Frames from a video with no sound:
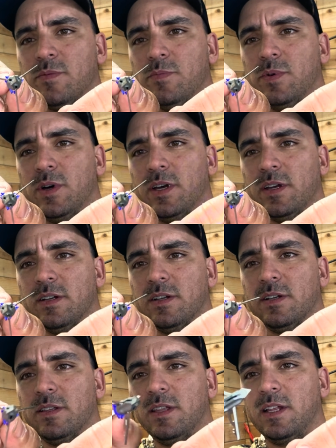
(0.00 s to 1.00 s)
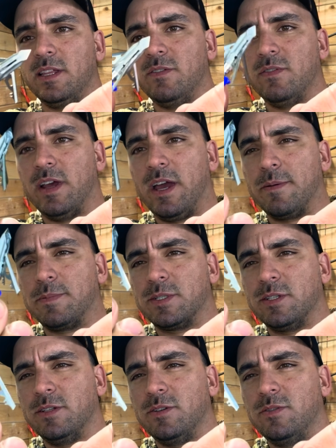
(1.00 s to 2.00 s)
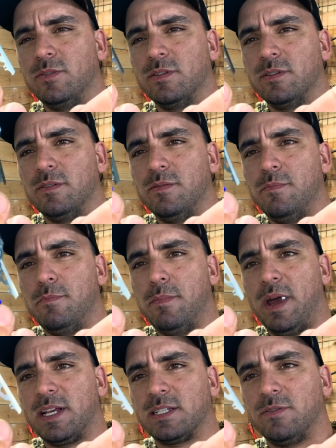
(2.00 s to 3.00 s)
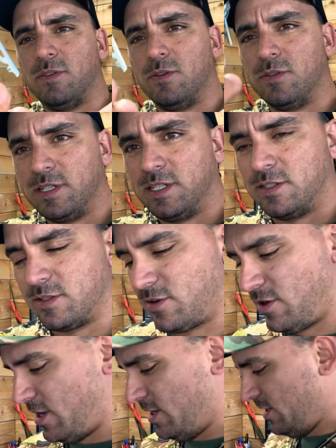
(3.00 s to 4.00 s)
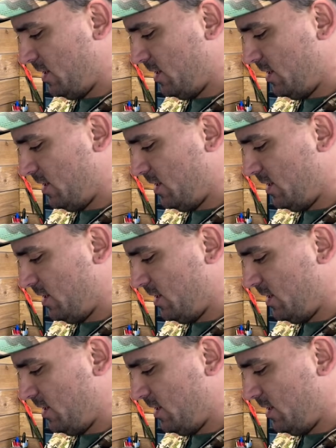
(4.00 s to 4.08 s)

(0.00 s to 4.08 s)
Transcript: But they leave an absolute massive hole. These things are great.